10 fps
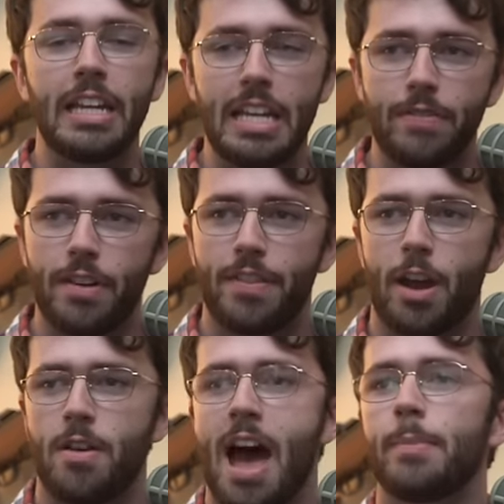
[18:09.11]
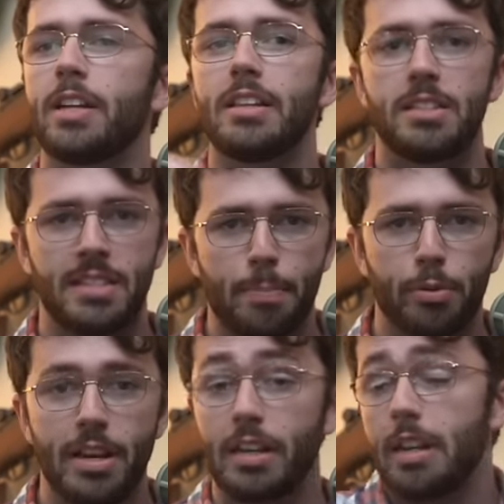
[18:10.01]
even if they are nominally
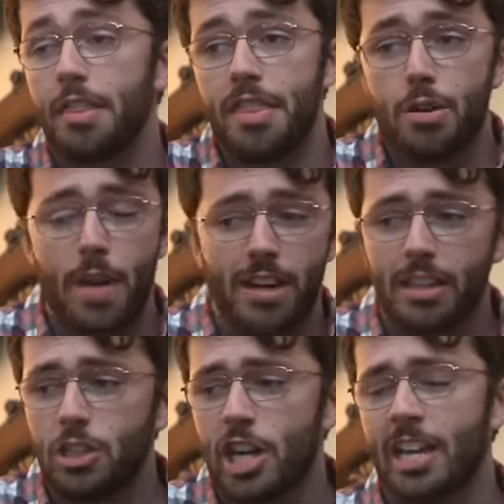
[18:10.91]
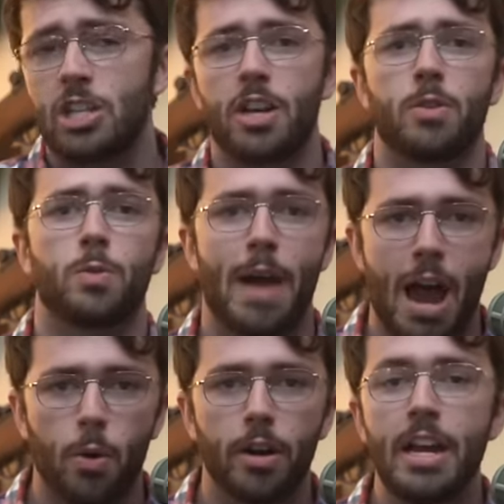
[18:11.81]
separate and can theoretically check each other's
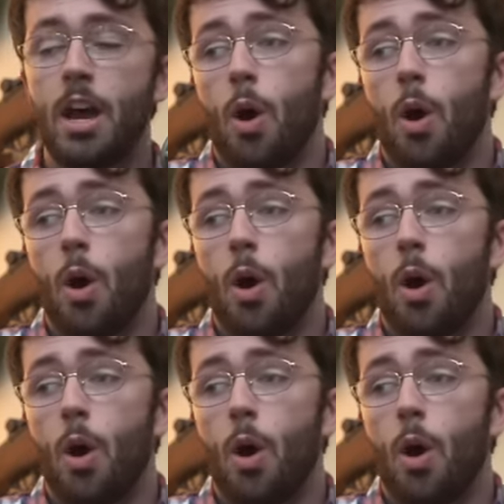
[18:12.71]
power,